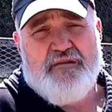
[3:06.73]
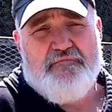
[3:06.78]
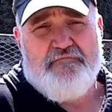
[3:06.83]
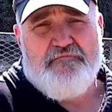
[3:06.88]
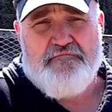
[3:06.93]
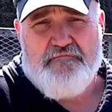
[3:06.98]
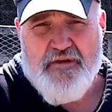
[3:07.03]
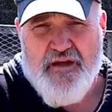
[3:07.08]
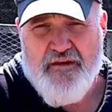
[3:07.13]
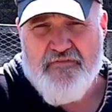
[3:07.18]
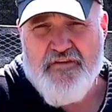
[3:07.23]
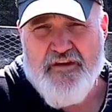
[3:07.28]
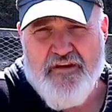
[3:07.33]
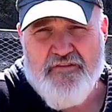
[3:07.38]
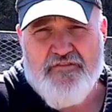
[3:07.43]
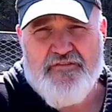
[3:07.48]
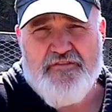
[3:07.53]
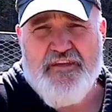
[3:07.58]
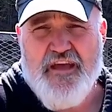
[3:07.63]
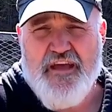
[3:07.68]
every other
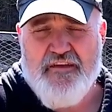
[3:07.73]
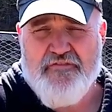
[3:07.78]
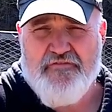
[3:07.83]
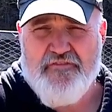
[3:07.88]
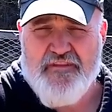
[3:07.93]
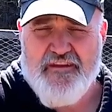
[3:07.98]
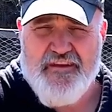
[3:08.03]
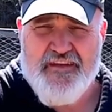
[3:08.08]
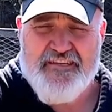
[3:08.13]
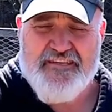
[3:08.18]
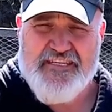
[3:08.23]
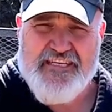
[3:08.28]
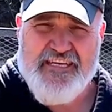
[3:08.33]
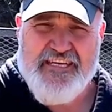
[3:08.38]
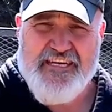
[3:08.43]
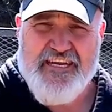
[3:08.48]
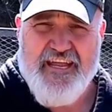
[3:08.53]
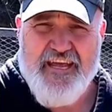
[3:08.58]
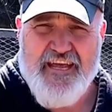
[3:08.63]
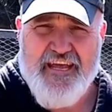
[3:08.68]
day for the next 10
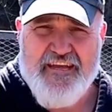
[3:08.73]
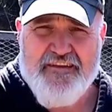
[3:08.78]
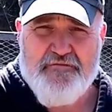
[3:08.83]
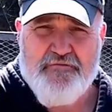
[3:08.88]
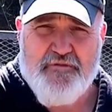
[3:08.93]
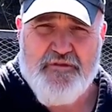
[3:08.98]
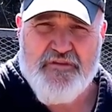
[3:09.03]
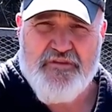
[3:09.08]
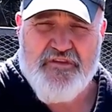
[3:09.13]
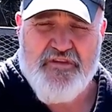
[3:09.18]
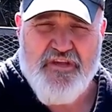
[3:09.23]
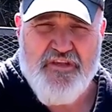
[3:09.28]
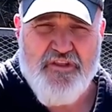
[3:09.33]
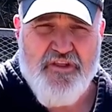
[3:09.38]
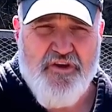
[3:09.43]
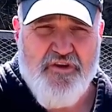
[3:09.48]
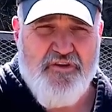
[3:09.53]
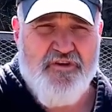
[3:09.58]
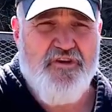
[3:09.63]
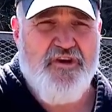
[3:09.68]
days with the skid
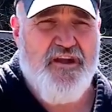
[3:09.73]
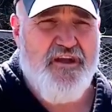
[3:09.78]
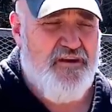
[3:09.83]
loader, and I'll